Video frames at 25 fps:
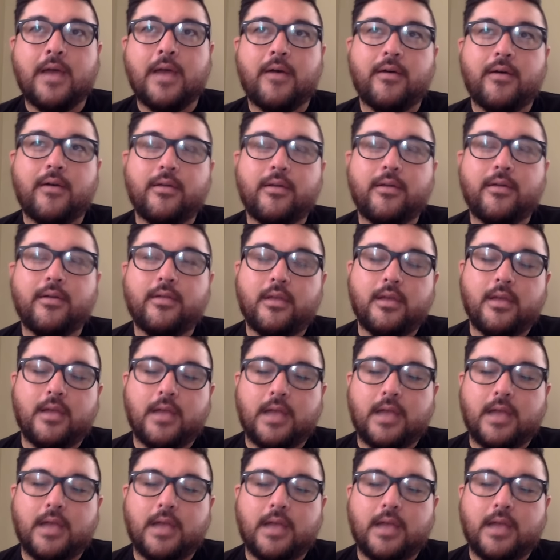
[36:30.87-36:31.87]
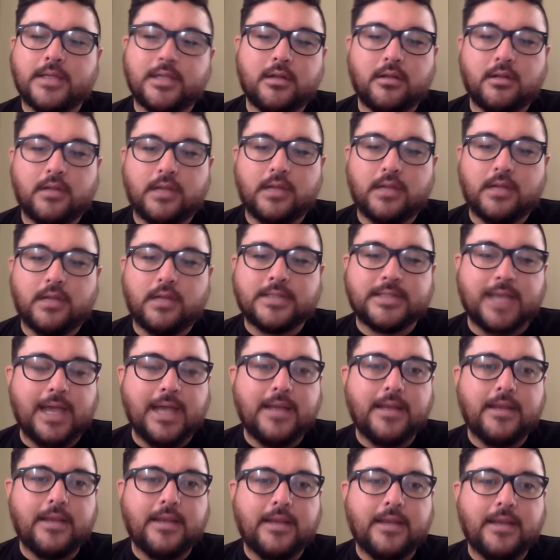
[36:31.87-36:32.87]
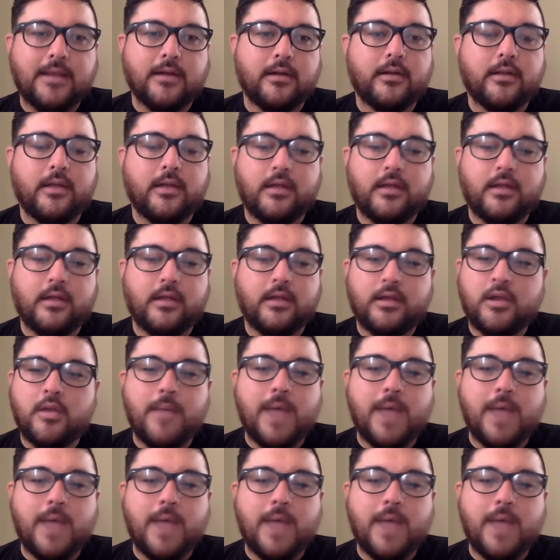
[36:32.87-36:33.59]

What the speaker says: Now, as a little aside here,